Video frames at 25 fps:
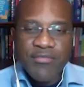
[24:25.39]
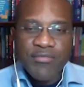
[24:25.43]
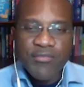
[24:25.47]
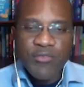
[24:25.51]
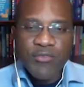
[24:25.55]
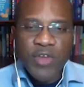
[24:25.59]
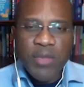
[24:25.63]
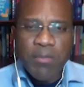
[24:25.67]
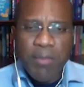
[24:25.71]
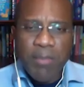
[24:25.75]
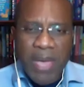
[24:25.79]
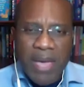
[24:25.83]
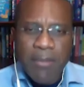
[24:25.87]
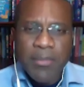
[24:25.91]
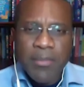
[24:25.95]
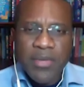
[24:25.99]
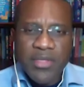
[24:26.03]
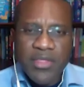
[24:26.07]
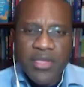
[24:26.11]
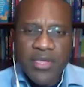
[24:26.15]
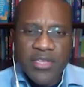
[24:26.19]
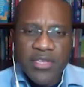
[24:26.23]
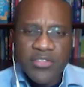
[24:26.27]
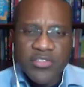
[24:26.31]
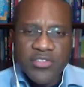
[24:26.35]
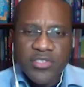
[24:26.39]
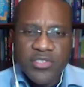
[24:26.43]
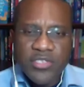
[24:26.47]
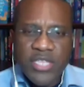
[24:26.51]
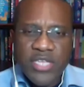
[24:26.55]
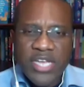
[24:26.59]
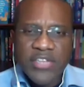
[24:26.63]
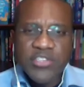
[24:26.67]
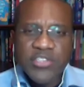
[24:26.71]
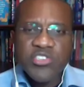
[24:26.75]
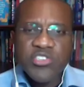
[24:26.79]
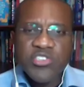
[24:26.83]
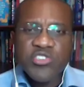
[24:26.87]
Remember this
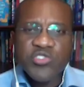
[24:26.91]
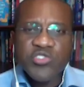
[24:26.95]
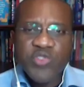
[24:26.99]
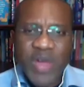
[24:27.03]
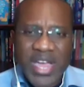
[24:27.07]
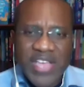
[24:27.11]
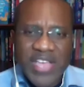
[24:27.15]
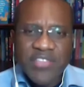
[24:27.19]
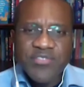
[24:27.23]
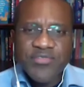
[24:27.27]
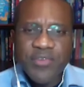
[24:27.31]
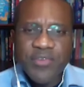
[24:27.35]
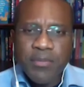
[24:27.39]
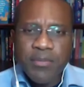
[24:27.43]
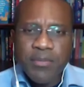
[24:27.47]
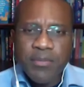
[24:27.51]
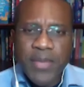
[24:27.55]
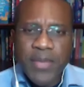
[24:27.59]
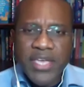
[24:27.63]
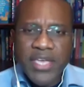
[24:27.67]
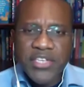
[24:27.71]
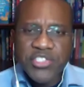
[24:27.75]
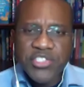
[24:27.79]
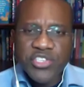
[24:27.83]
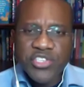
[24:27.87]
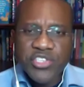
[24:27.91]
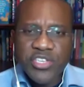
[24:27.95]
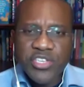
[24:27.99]
that transformation,